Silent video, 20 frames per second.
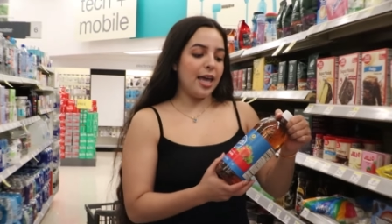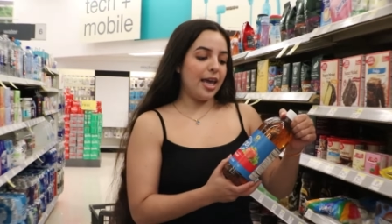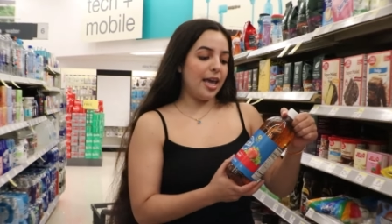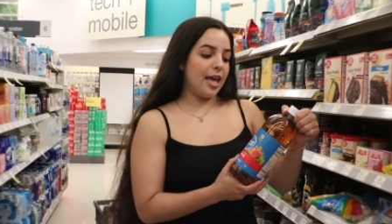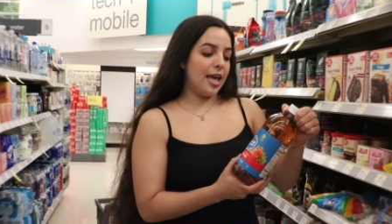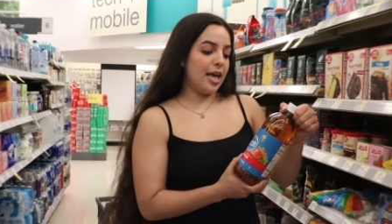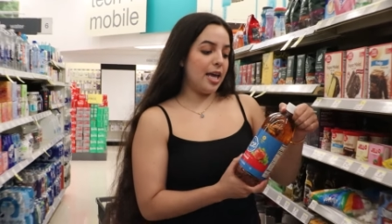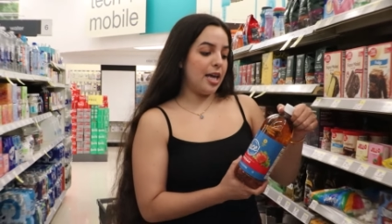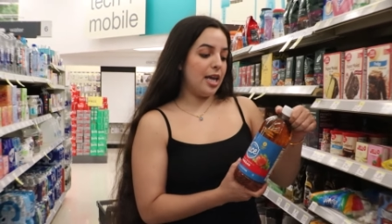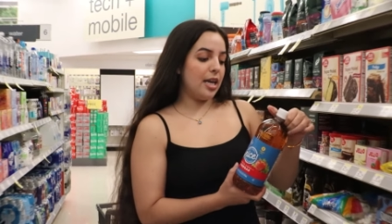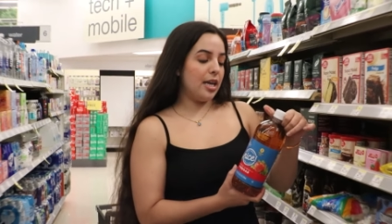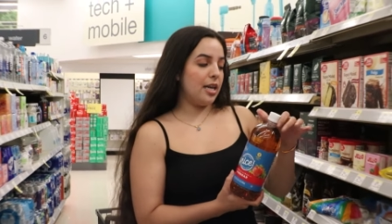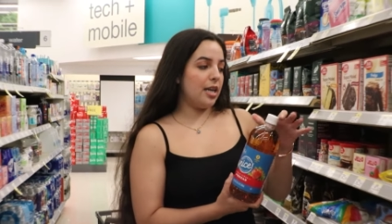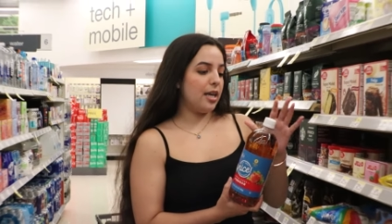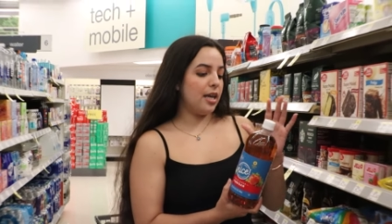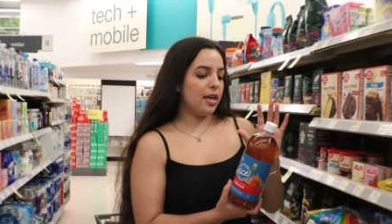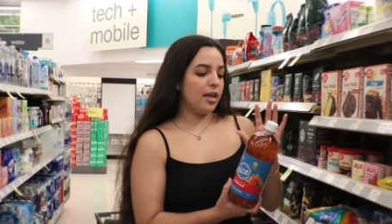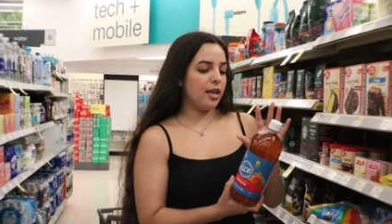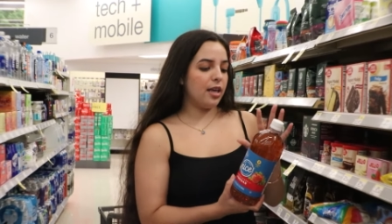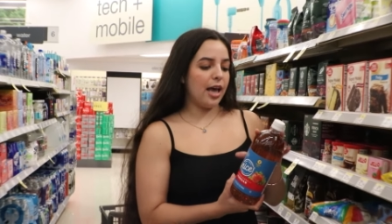And
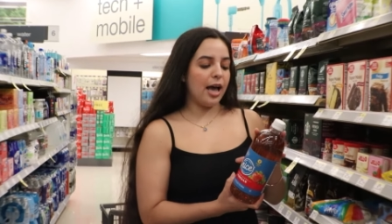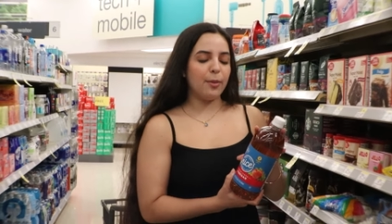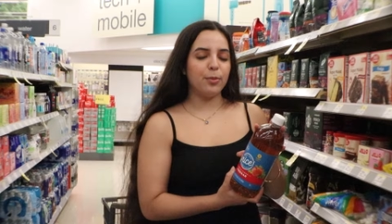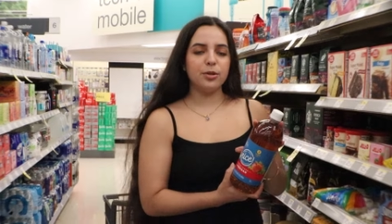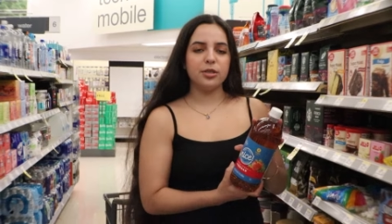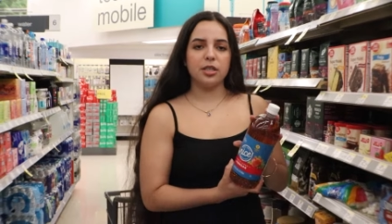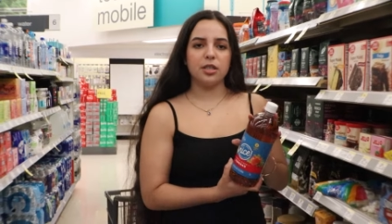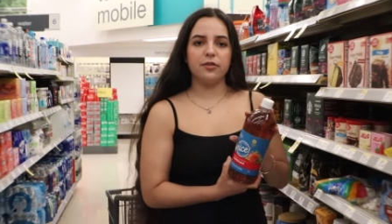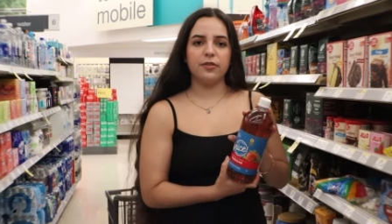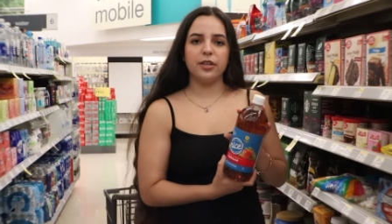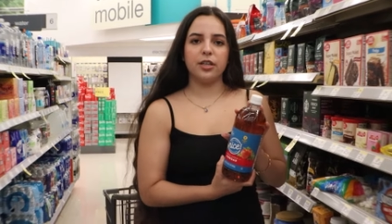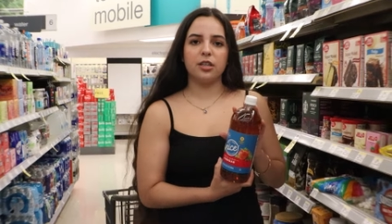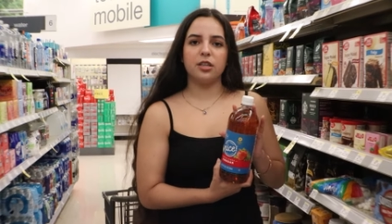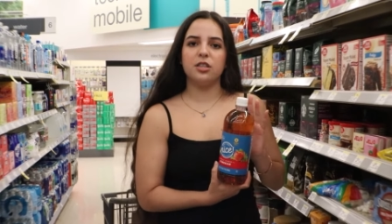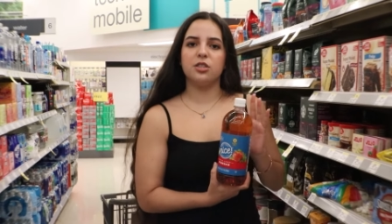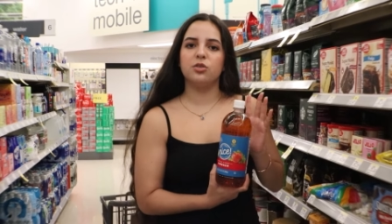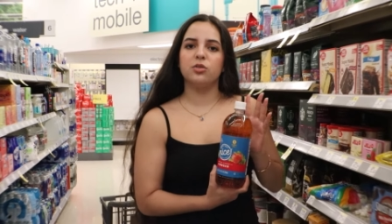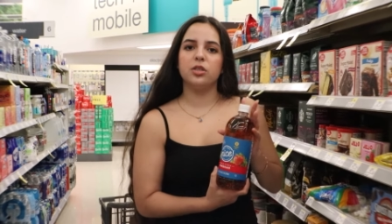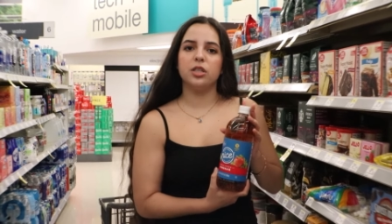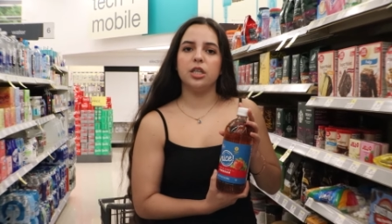apple cider vinegar
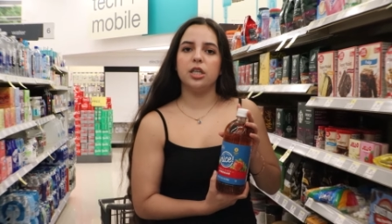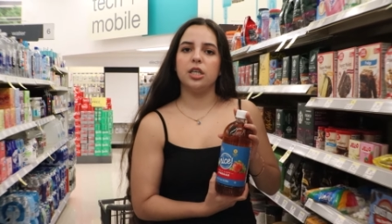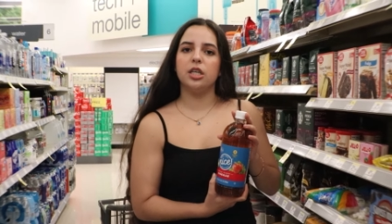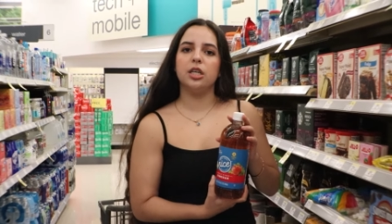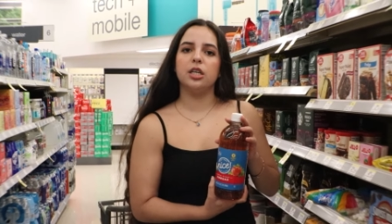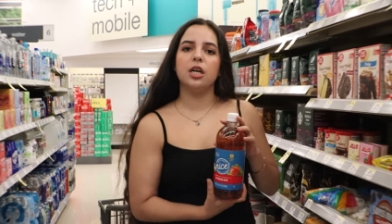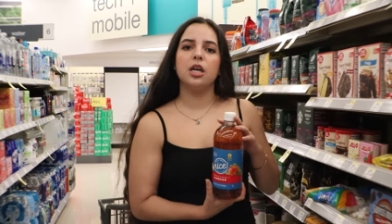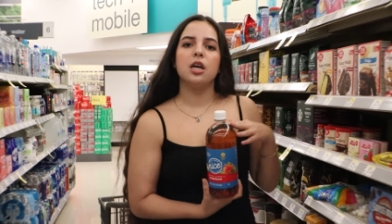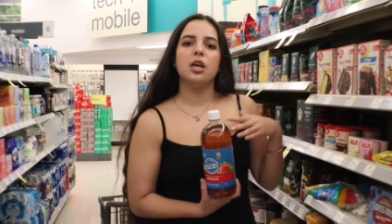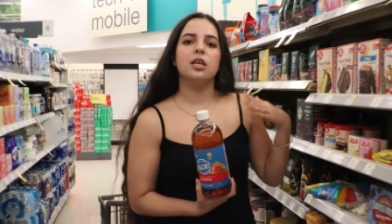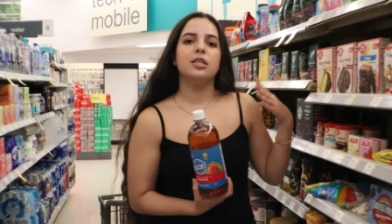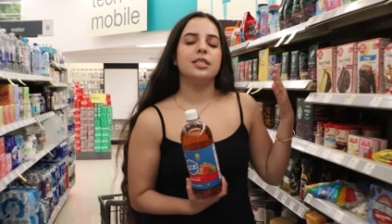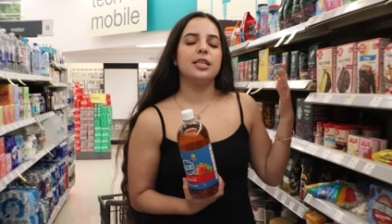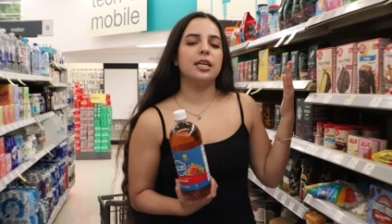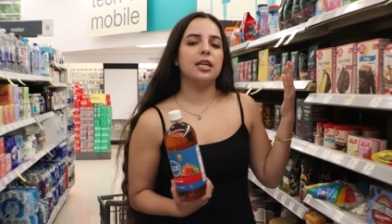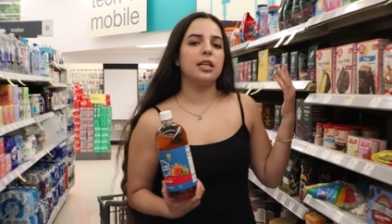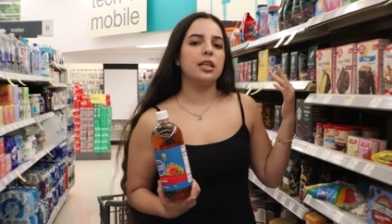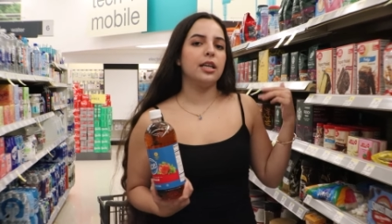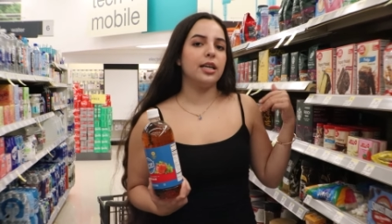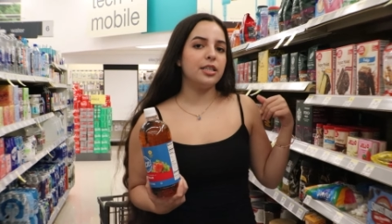is really good
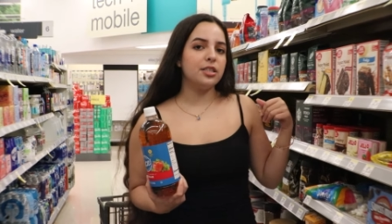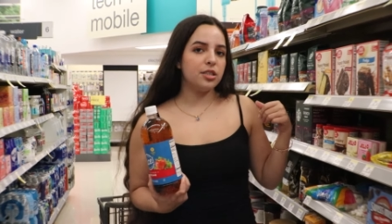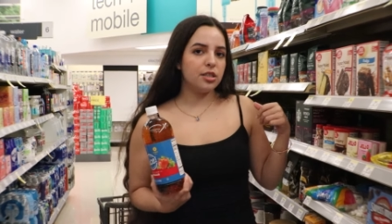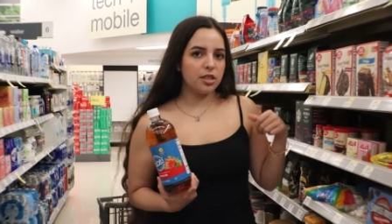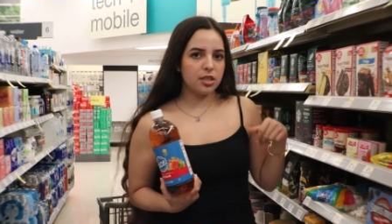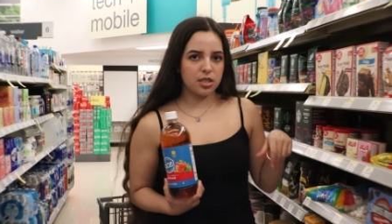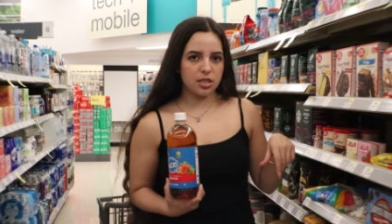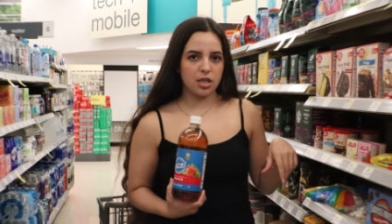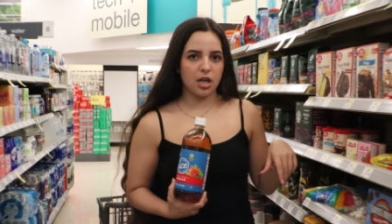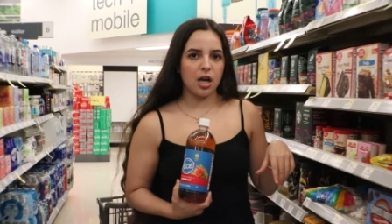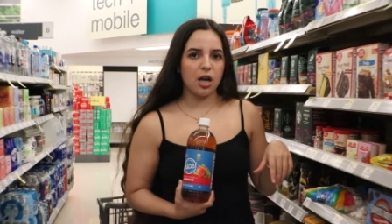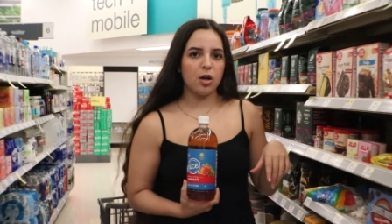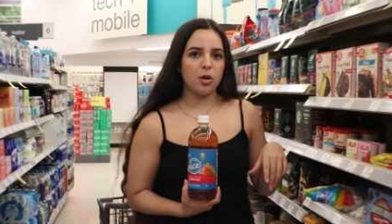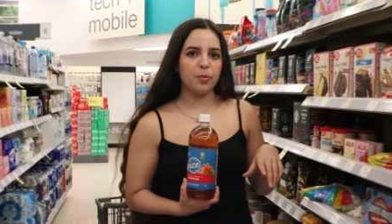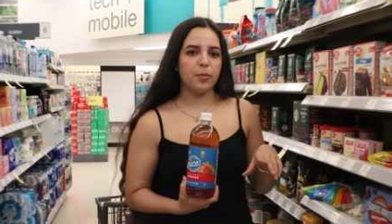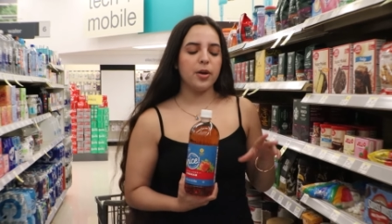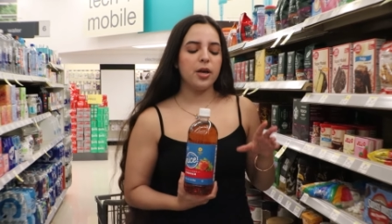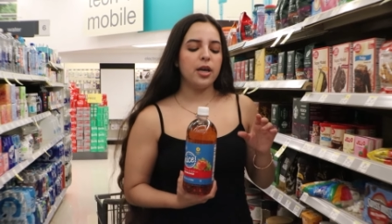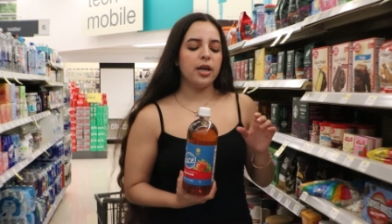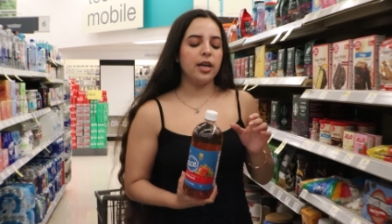to cleanse your scalp